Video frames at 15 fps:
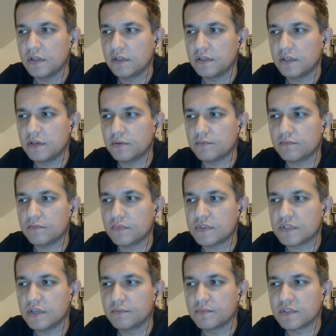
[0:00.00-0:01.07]
Now,
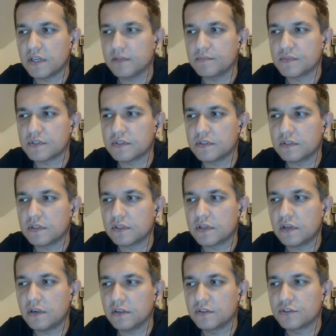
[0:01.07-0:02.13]
sometimes the
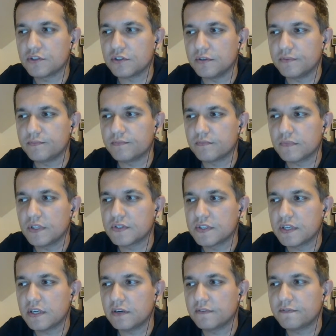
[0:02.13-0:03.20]
culture
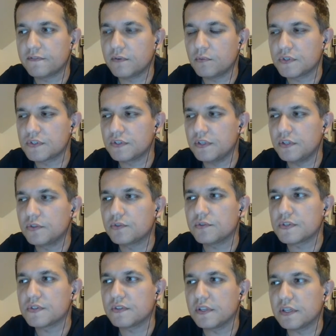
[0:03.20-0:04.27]
itself was
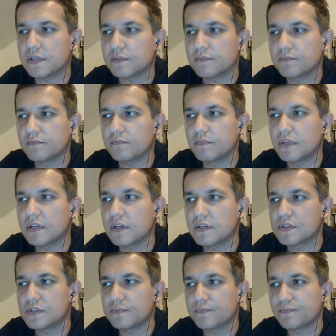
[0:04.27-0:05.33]
interesting,
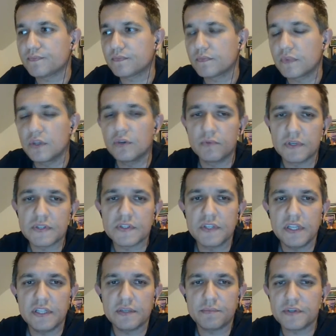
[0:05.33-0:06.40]
because you will see
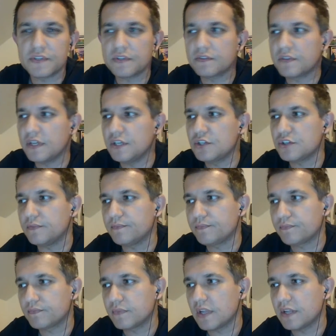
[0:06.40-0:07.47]
in the presentation
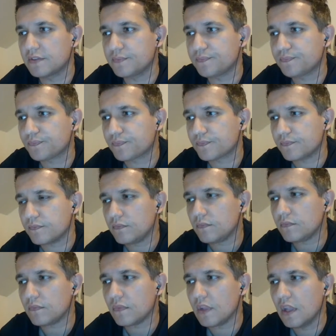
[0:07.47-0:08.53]
that
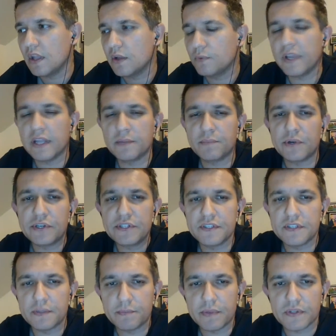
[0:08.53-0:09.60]
we had
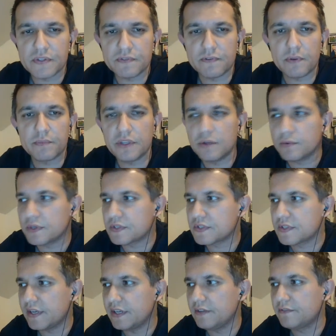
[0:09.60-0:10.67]
participants from the
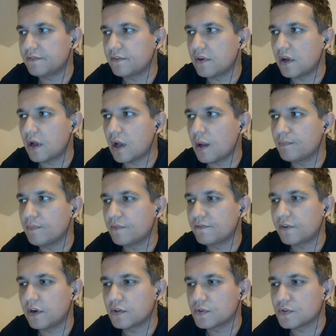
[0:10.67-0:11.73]
USA, from
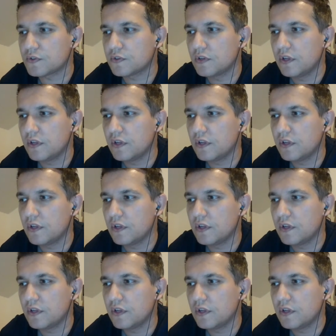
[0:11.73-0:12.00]
France,